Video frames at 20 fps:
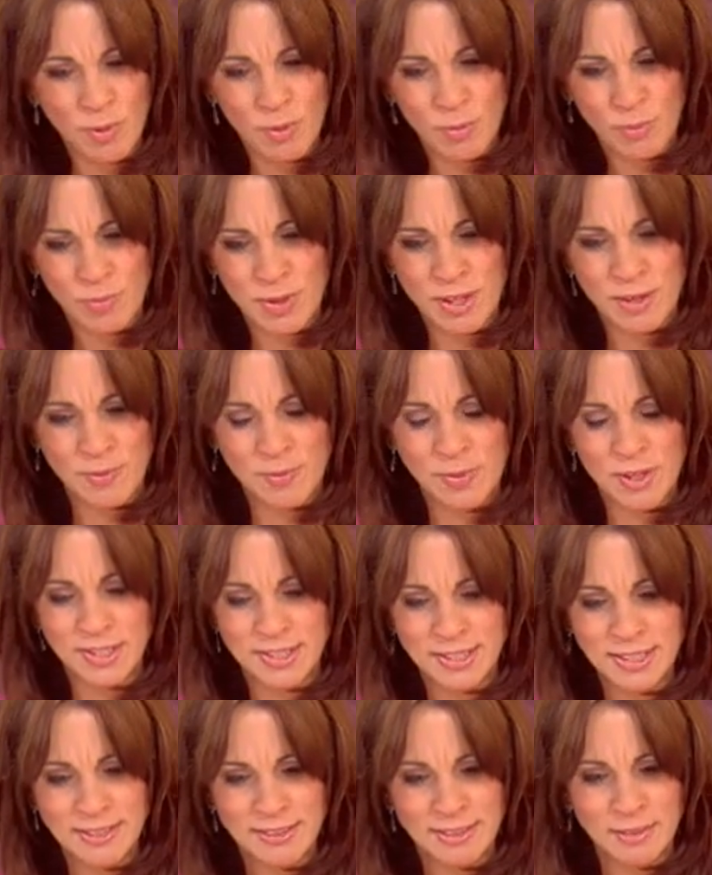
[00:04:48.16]
the
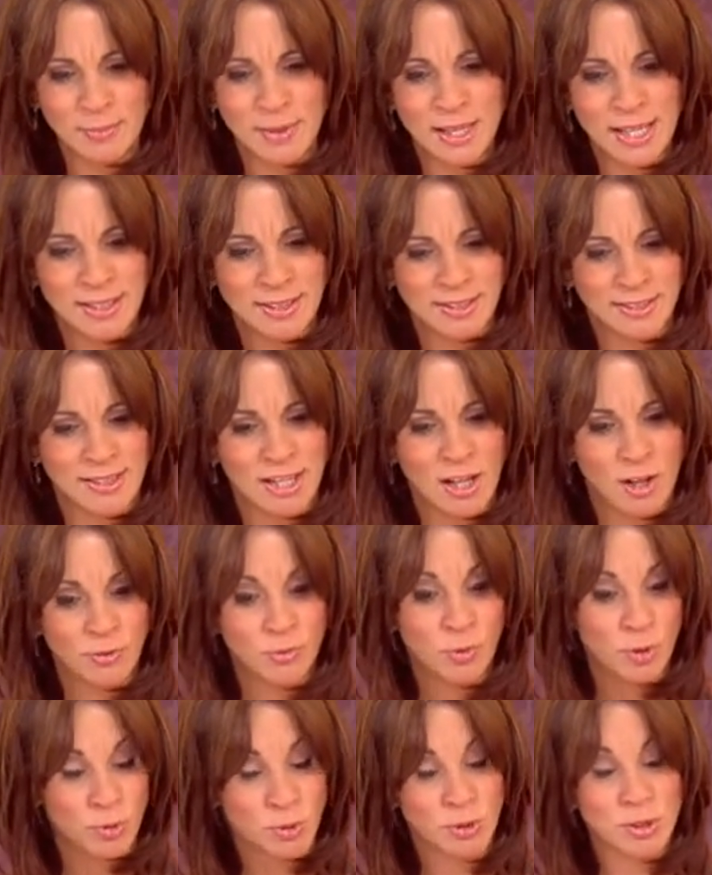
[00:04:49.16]
system in itself,
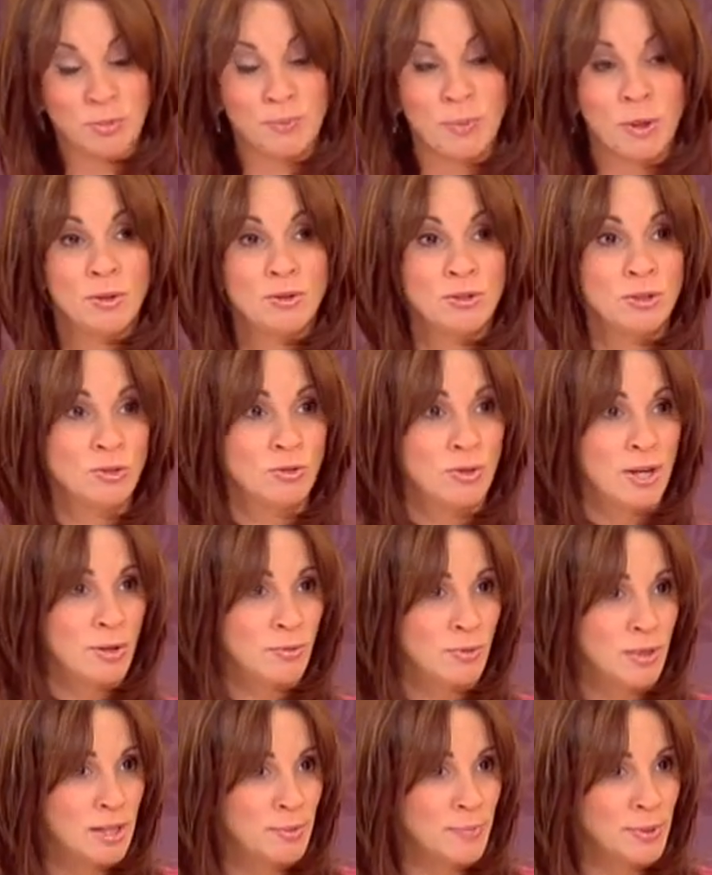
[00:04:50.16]
which was supposed to try and
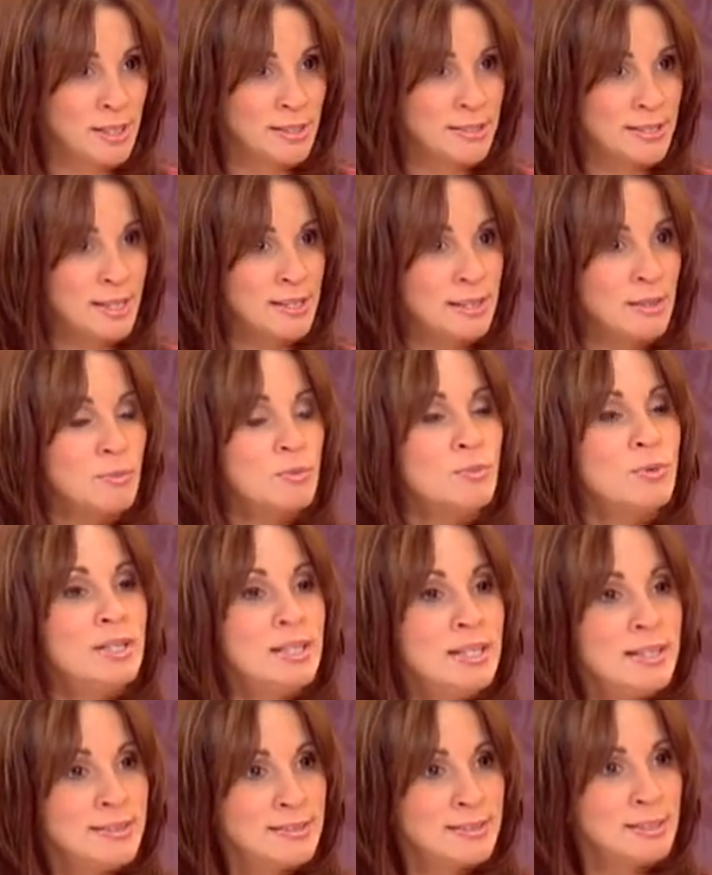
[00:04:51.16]
rehabilitate them,
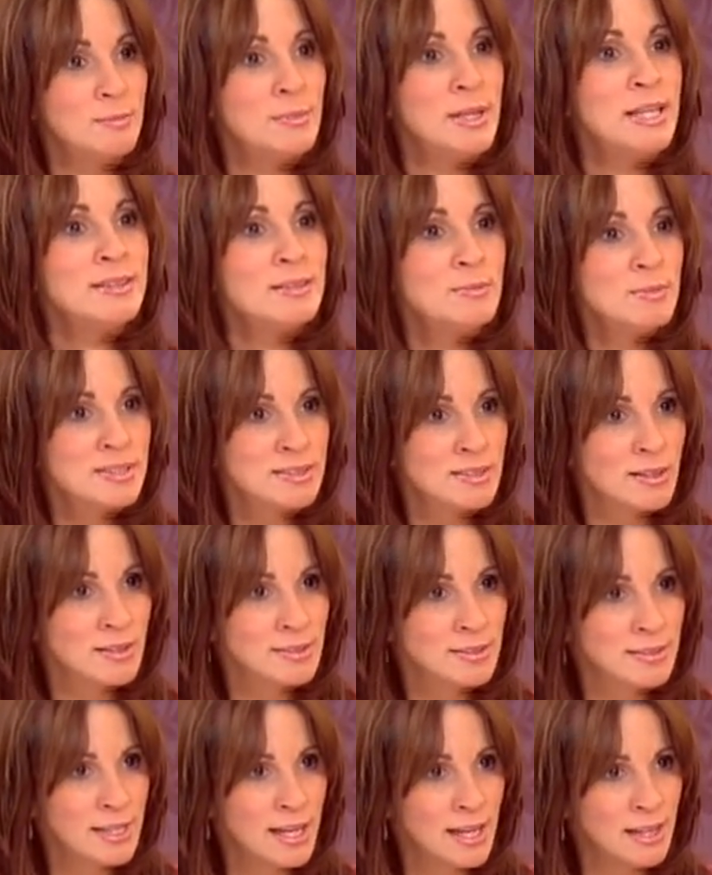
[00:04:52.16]
release them, let them start
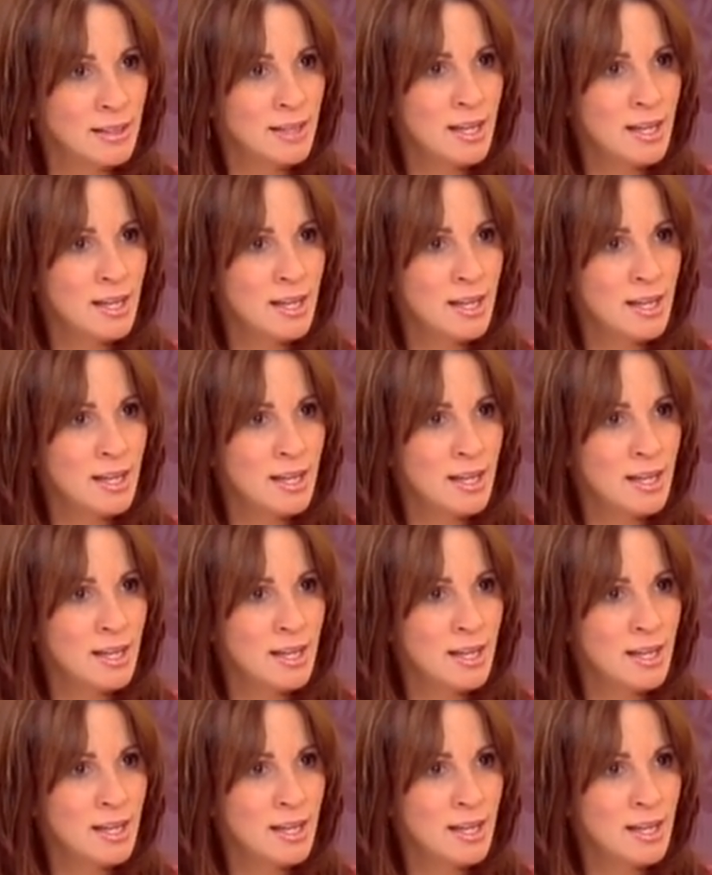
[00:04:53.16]
again,